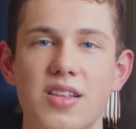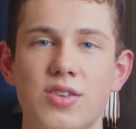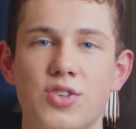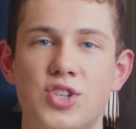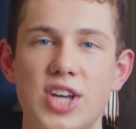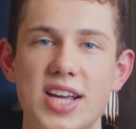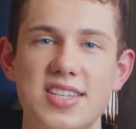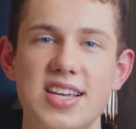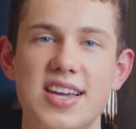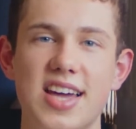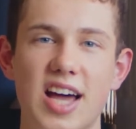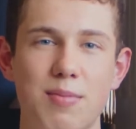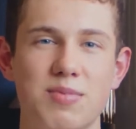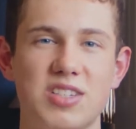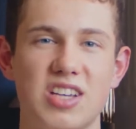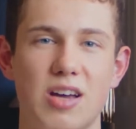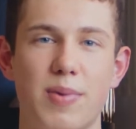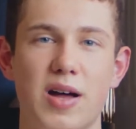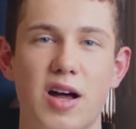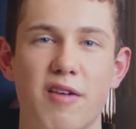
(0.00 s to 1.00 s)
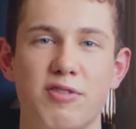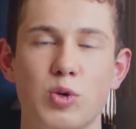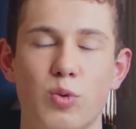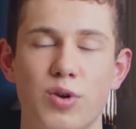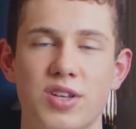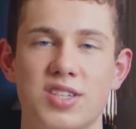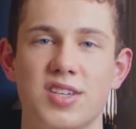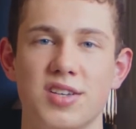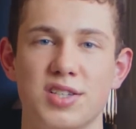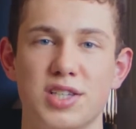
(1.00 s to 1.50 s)
Jessie comes up
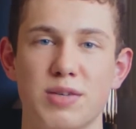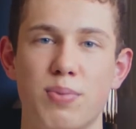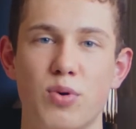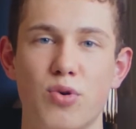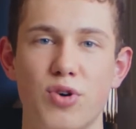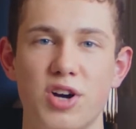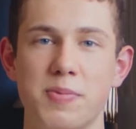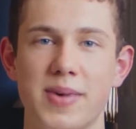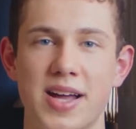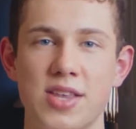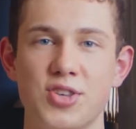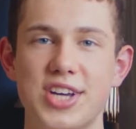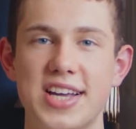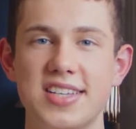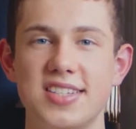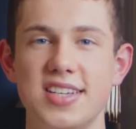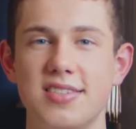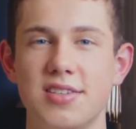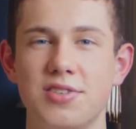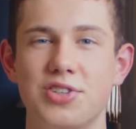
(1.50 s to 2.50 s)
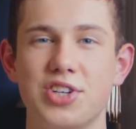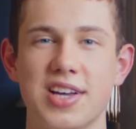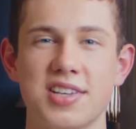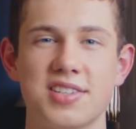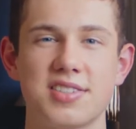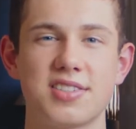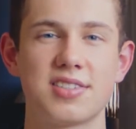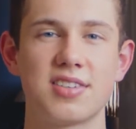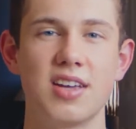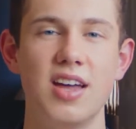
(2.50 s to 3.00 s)
afterwards to support him, and Jessie
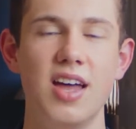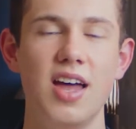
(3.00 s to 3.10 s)
suggests